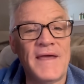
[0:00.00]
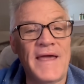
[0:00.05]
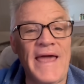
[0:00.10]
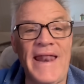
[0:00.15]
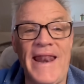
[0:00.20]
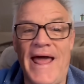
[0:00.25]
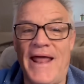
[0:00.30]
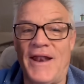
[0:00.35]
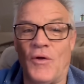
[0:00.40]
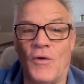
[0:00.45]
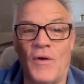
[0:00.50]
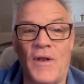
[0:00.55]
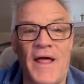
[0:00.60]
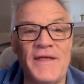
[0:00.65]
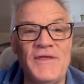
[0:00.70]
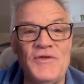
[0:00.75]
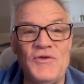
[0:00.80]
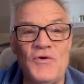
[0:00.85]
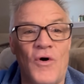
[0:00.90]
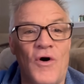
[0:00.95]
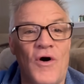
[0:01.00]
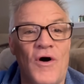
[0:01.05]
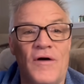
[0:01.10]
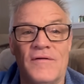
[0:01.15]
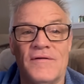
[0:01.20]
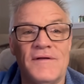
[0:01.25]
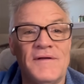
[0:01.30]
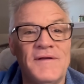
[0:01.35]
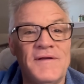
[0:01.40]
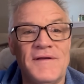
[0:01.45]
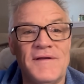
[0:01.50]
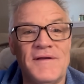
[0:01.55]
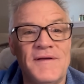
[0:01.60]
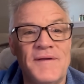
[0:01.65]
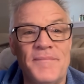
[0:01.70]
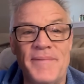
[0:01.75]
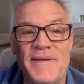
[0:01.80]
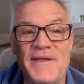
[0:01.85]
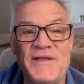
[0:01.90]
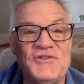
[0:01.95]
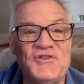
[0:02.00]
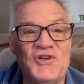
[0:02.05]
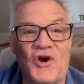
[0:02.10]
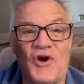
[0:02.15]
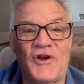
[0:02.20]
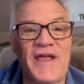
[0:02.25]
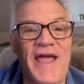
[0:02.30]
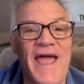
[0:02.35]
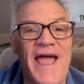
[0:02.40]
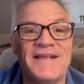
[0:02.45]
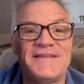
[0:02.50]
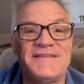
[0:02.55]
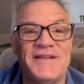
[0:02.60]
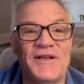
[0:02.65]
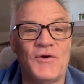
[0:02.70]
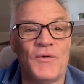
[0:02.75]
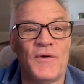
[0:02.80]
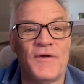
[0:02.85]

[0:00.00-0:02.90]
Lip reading: And I don't like you all being sarcastic